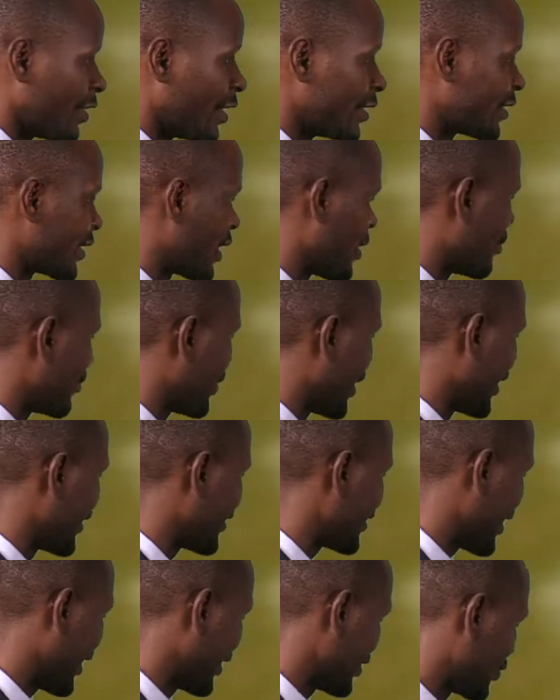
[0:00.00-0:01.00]
some light
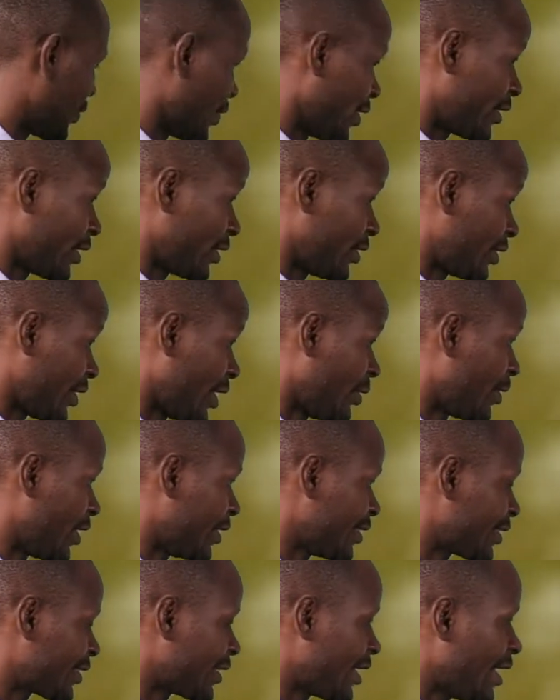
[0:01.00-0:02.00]
isolated
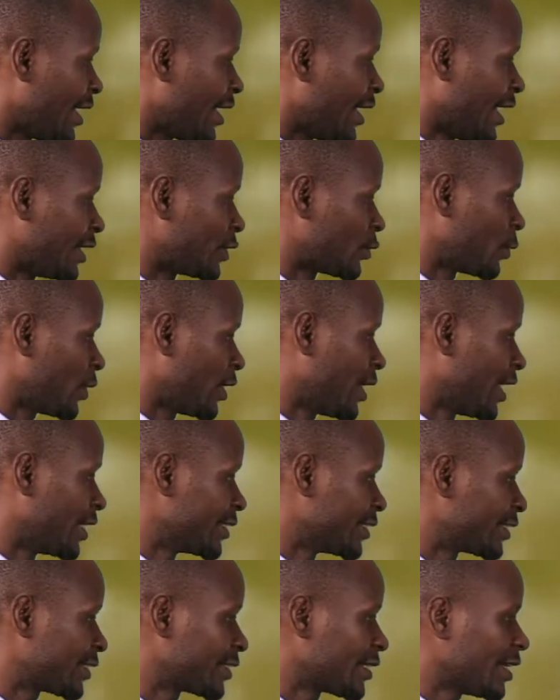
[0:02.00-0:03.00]
showers, as well
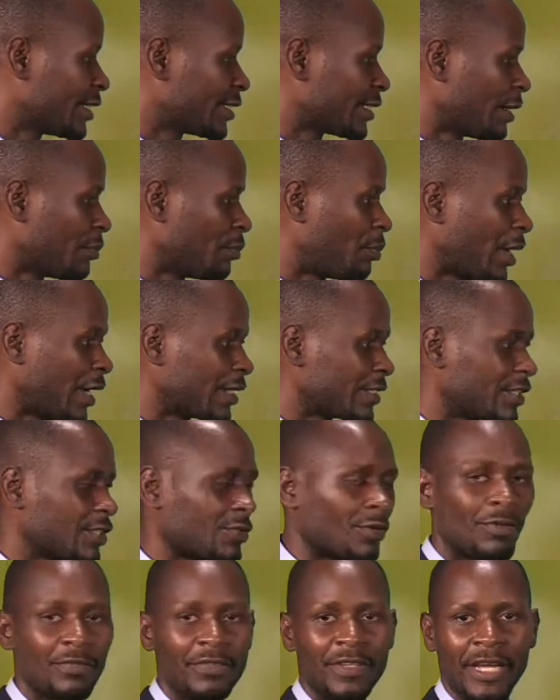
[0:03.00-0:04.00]
as some parts
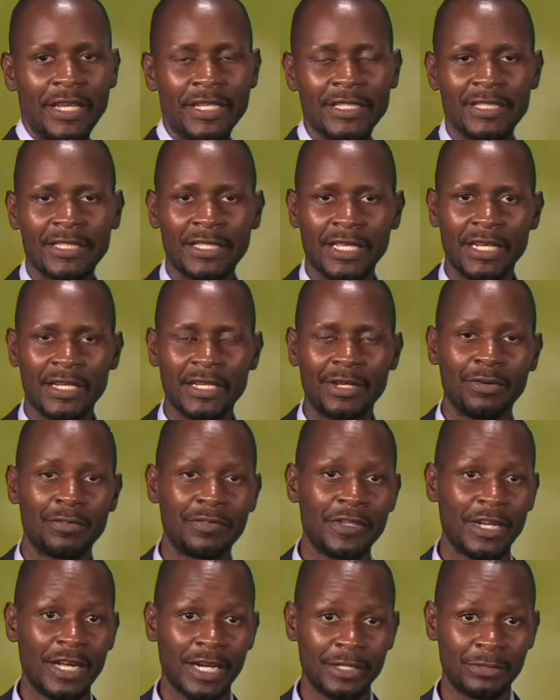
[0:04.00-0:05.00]
of the eastern of
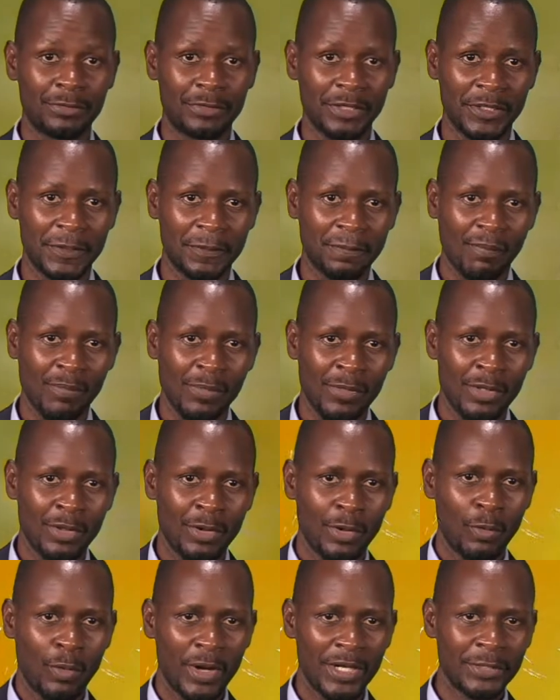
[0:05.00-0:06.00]
the country.
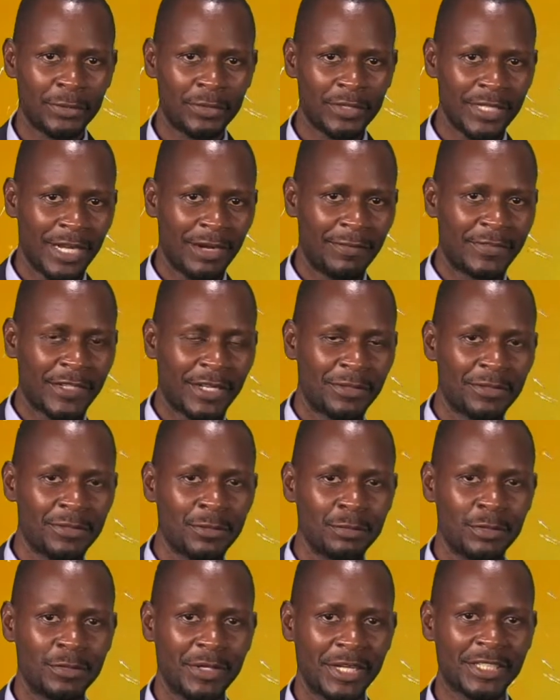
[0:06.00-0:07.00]
Well, into the afternoon,
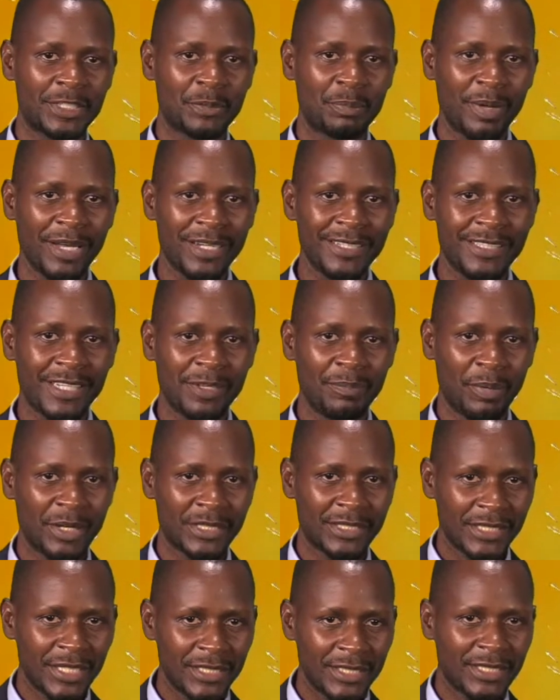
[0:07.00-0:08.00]
we do expect a
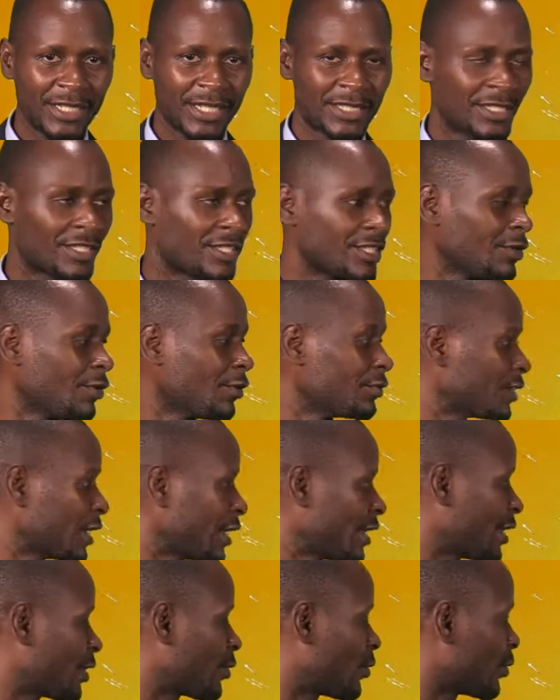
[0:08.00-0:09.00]
persistency of
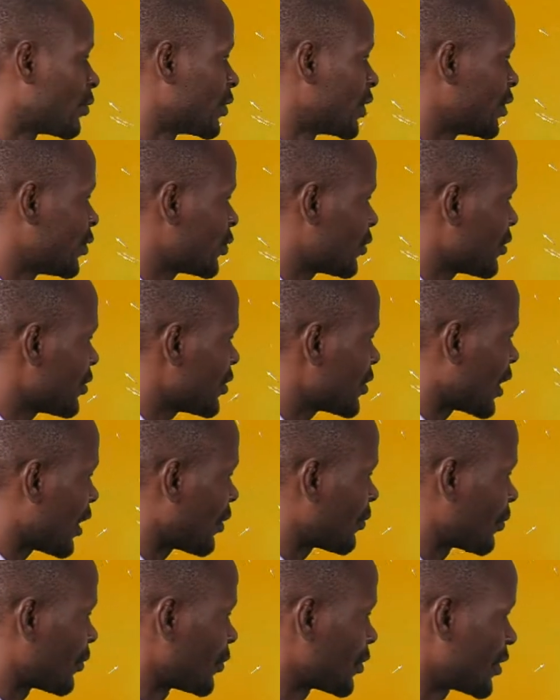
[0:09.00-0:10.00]
sunny conditions
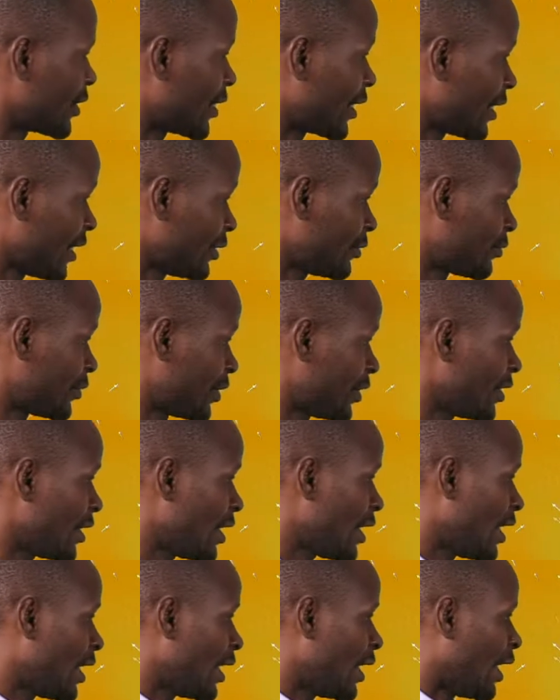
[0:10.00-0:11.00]
across the country,
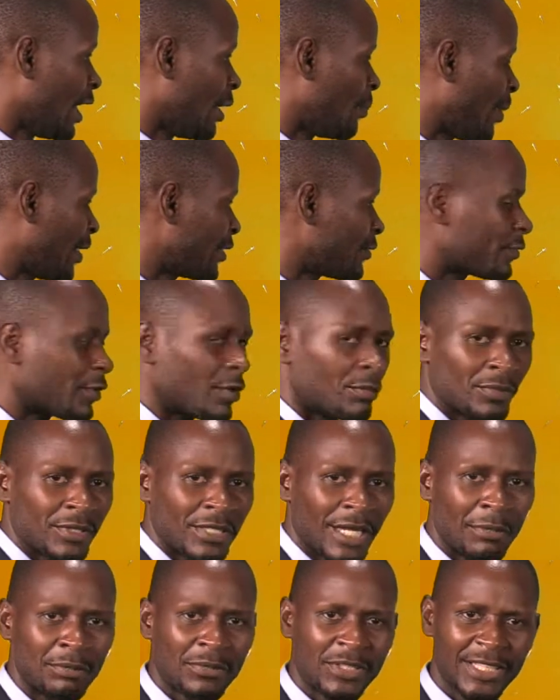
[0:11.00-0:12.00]
apart from
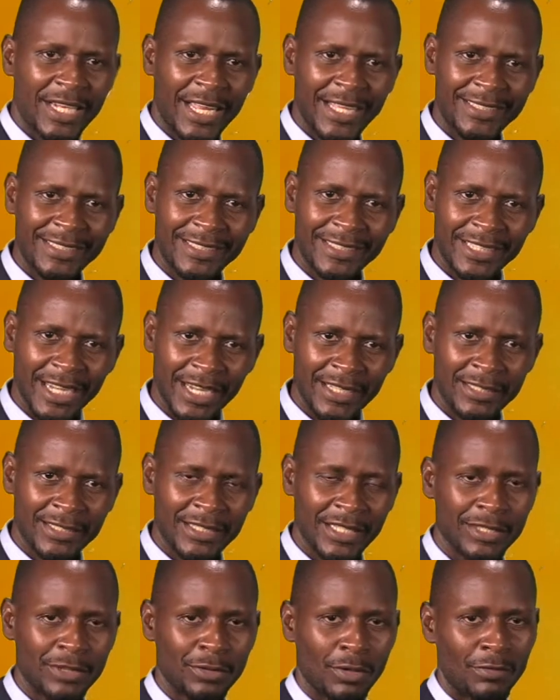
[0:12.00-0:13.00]
some slight
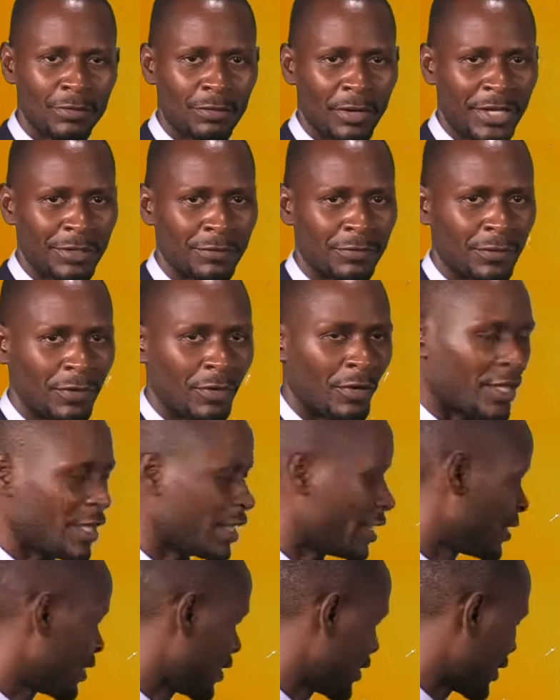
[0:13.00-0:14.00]
chances of rainfall
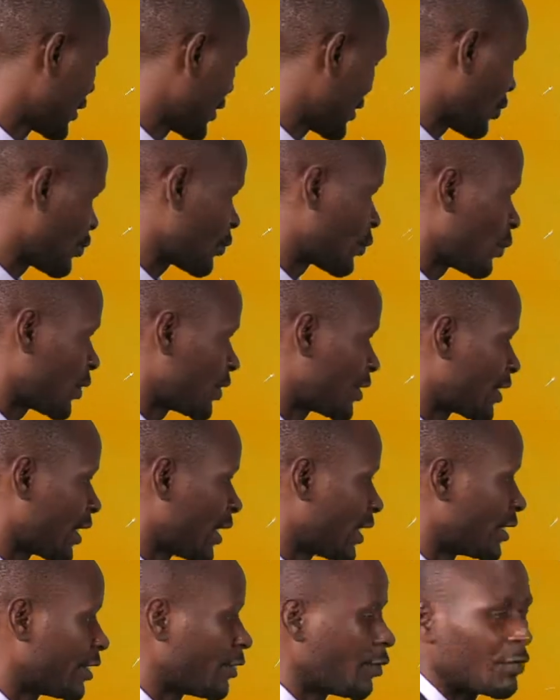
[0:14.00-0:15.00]
in the
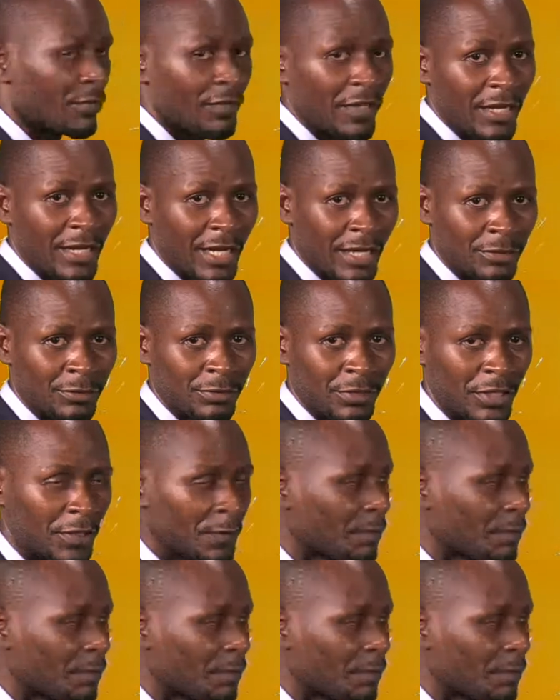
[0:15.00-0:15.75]
southwestern of the country.